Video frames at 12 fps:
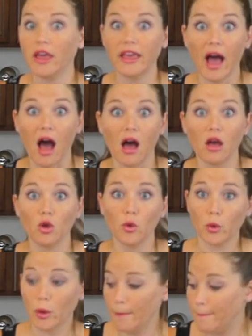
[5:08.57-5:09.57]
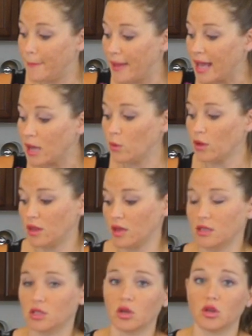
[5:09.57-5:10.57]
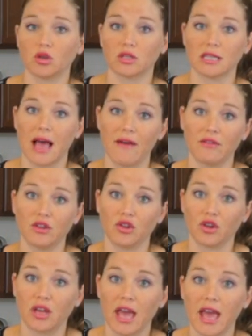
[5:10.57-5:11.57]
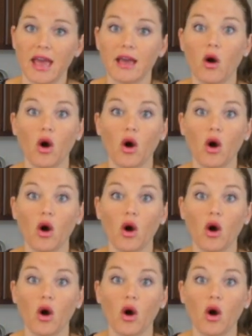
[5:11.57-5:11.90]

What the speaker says: Yeah, you can bake with it. So there's lavender cake.